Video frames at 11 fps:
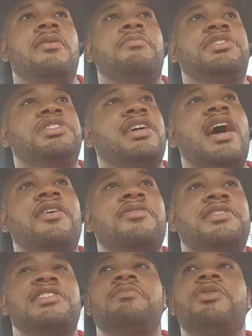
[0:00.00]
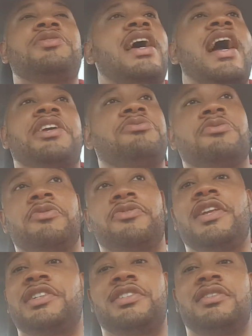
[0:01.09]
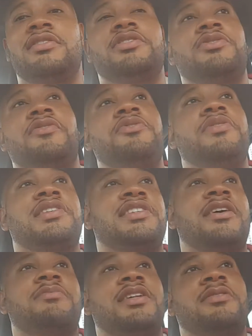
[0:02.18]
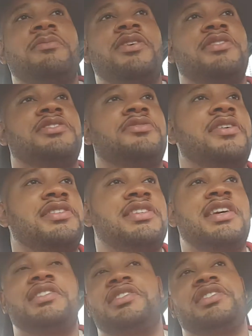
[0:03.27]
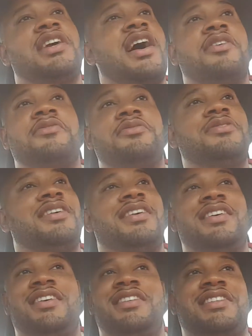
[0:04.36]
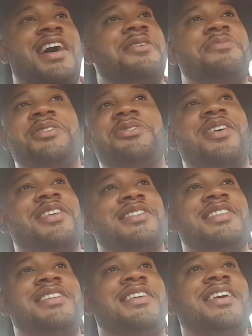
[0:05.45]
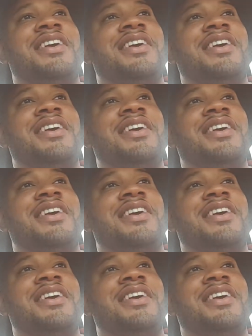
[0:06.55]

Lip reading: But Chicago is its most accurate reflection. So if you accept that America is the greatest nation, Chicago has got to be the greatest city.